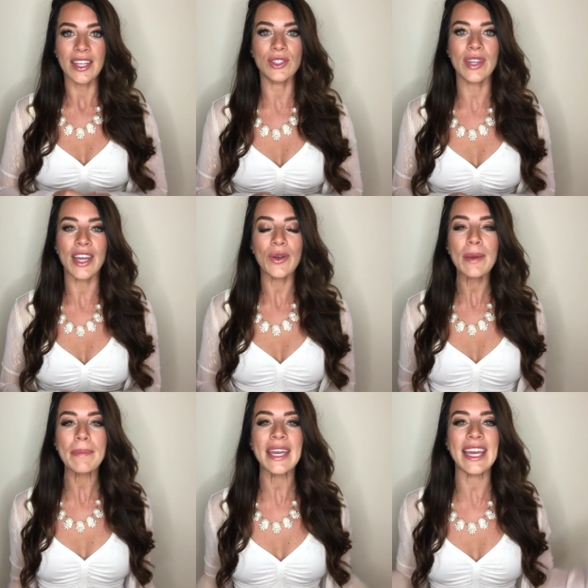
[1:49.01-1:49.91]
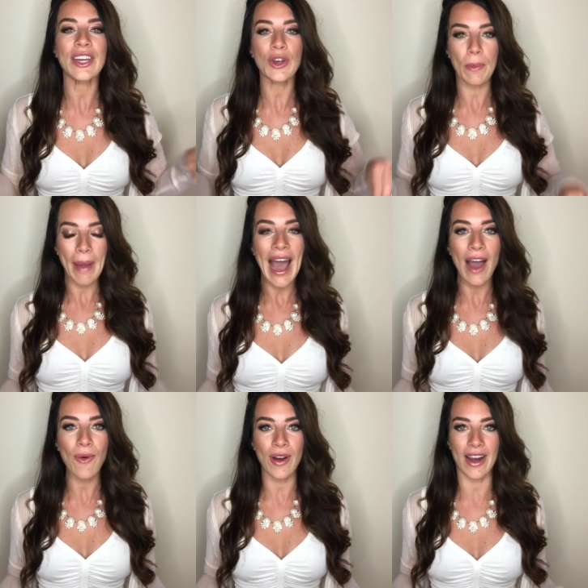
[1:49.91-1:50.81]
and so that you can be in your
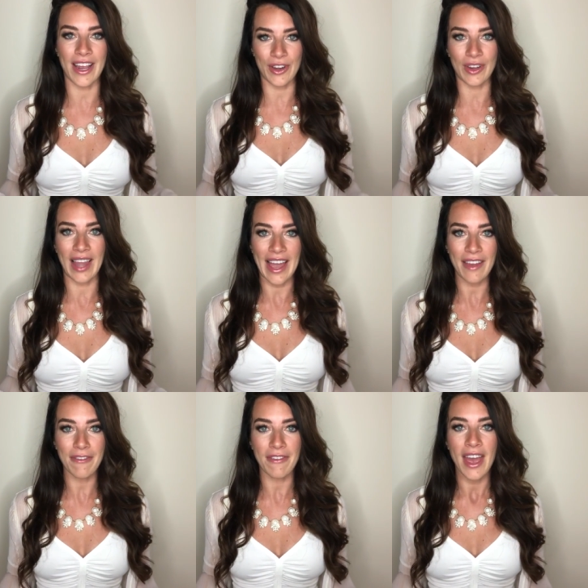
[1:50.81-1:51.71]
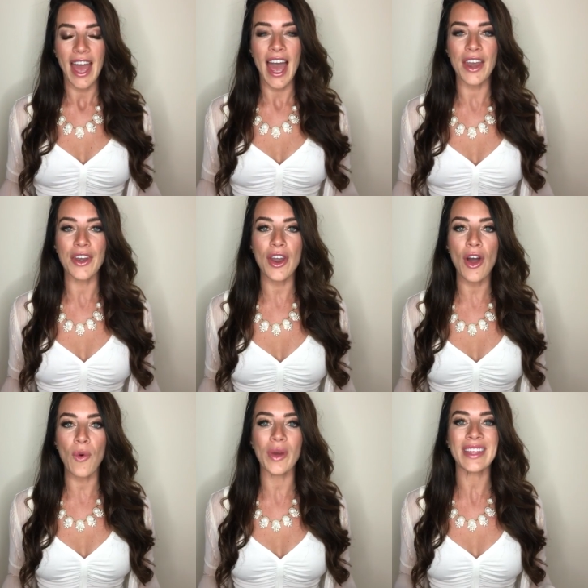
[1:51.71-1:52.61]
power in your life and
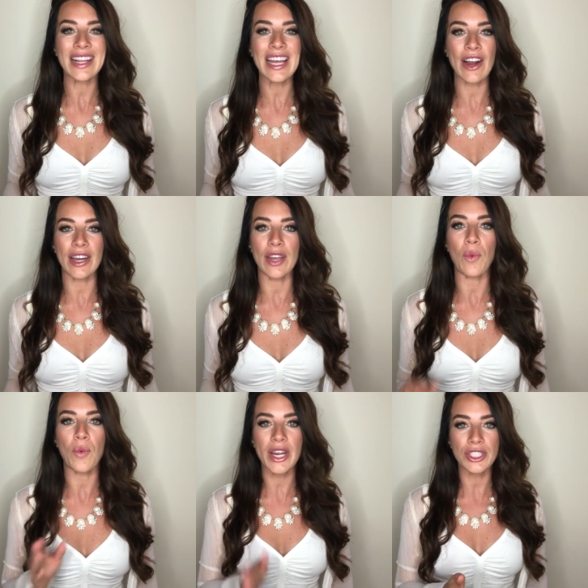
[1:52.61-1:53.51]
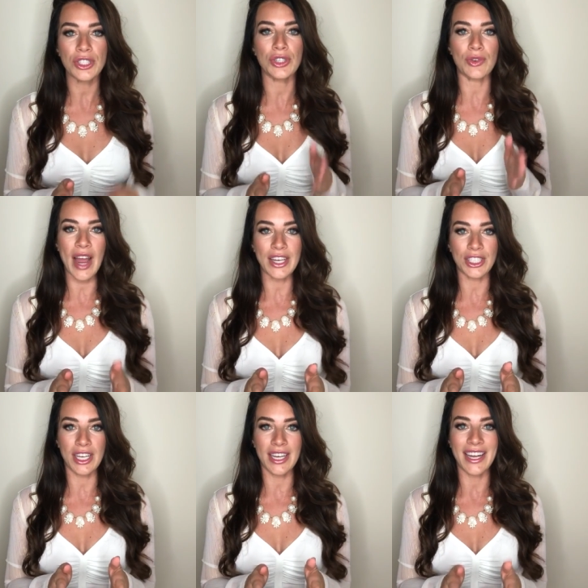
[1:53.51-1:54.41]
know with clarity which
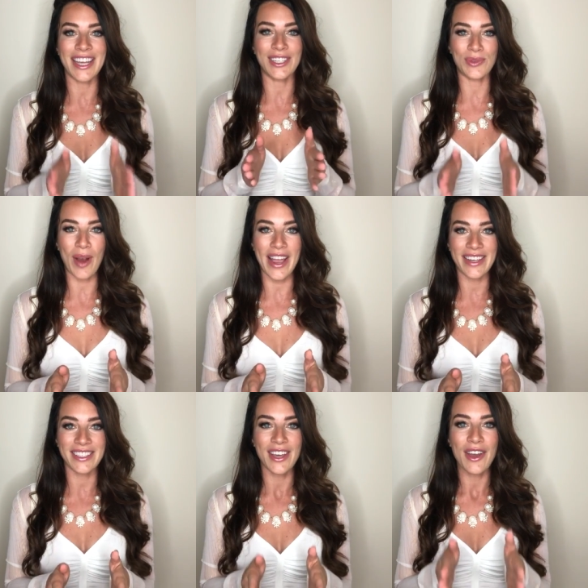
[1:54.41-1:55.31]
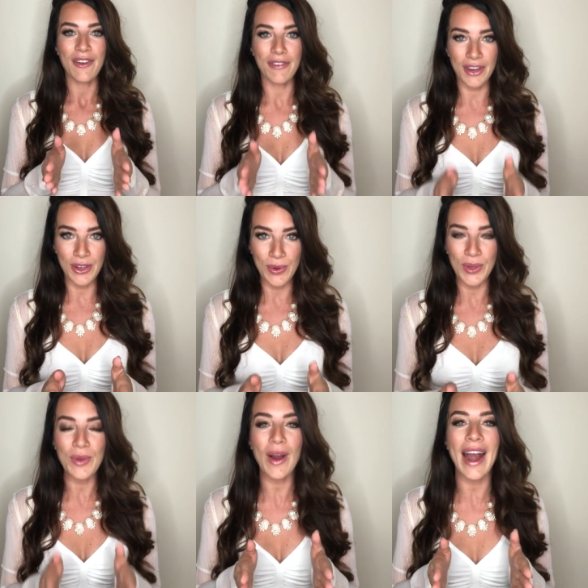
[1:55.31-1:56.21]
direction is right for you.
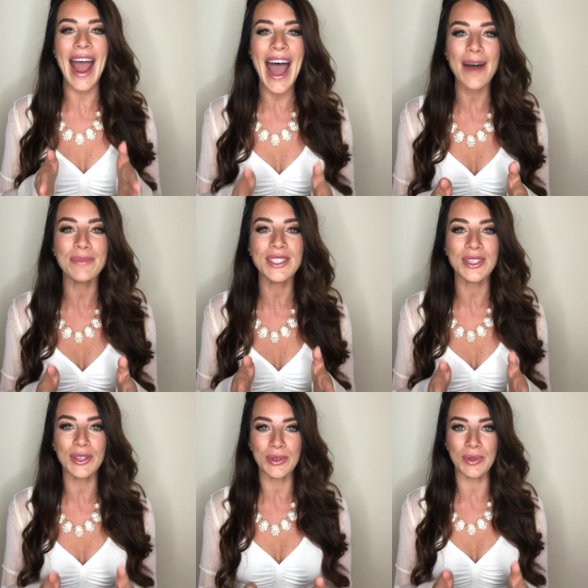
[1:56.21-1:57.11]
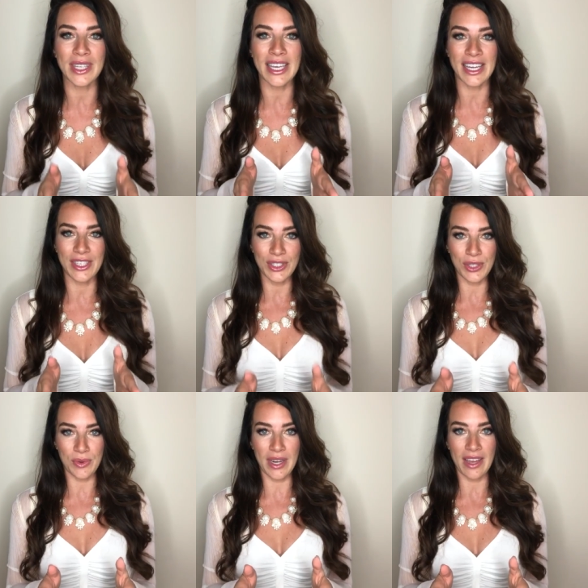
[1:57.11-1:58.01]
You are absolutely
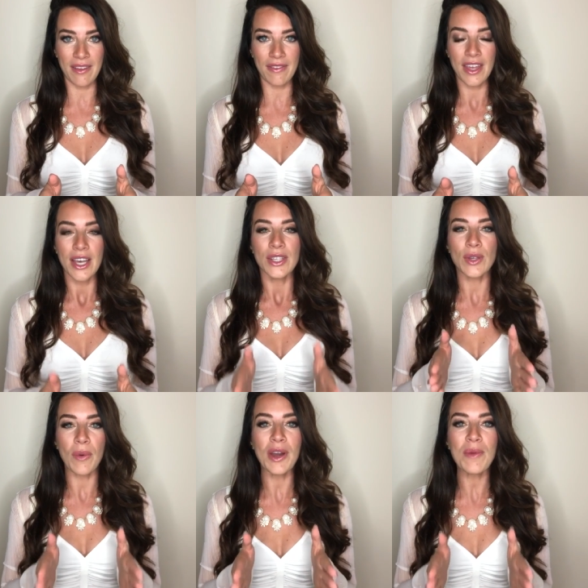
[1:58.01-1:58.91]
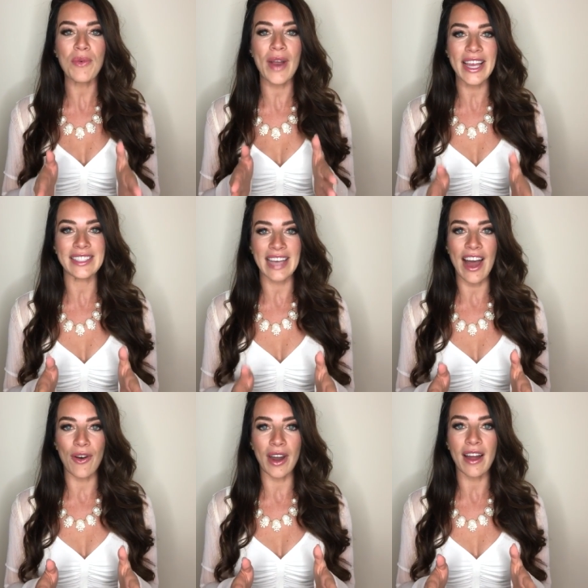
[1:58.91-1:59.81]
intuitive. So I want to break
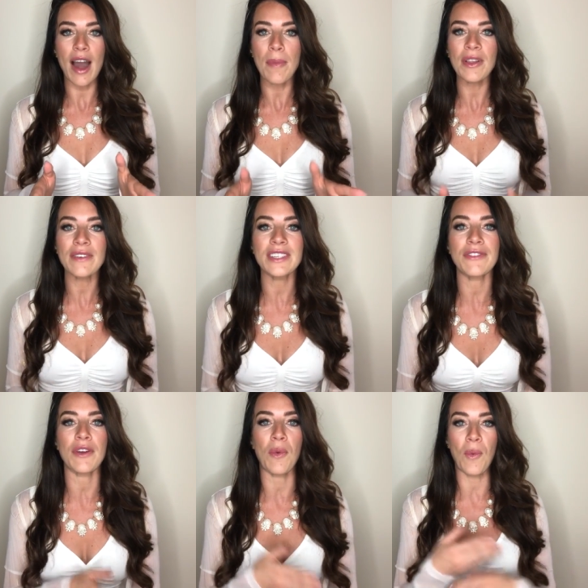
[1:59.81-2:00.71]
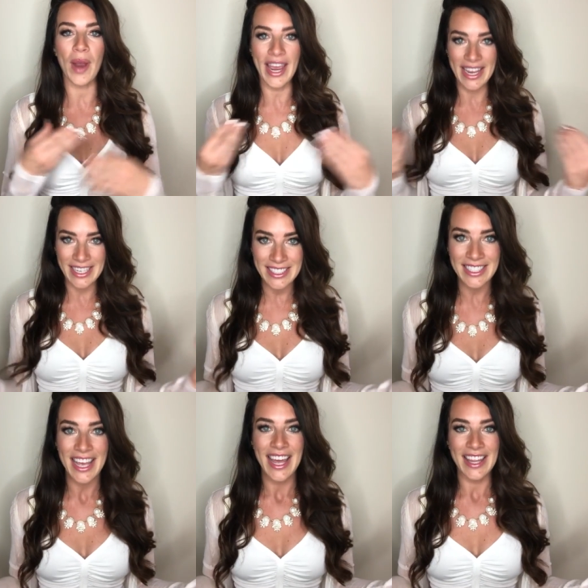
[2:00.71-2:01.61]
down a couple of different
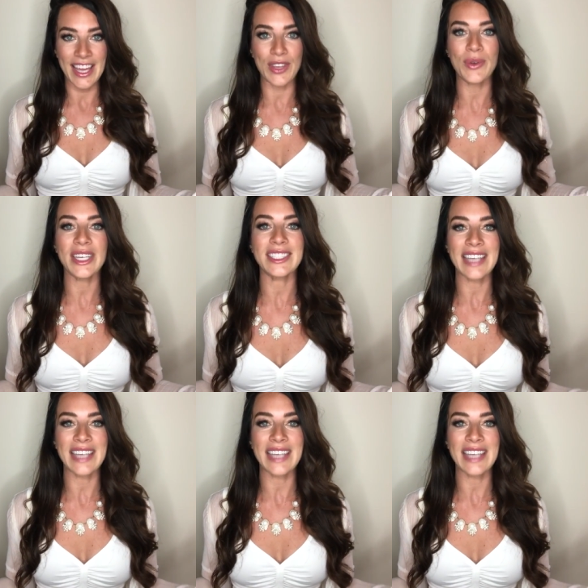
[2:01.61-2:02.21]
ways that you can